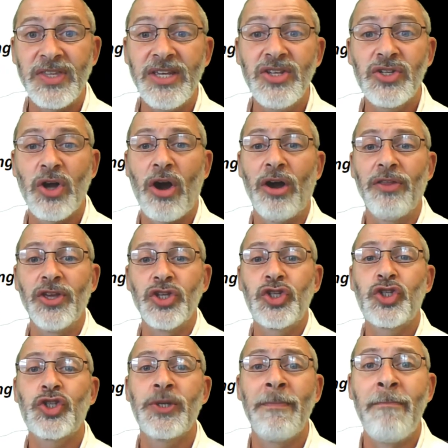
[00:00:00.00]
These are the
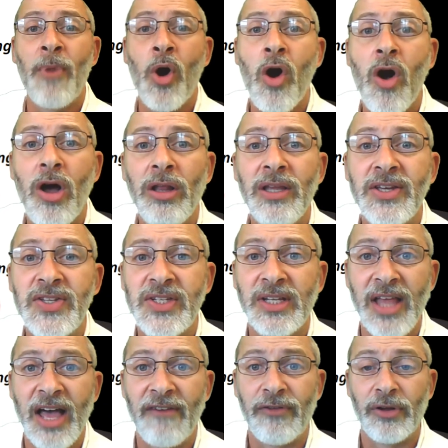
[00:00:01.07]
smallest
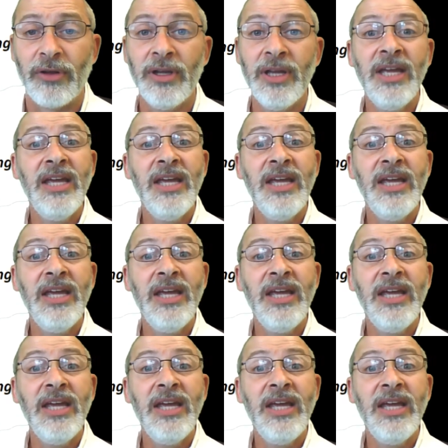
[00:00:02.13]
level.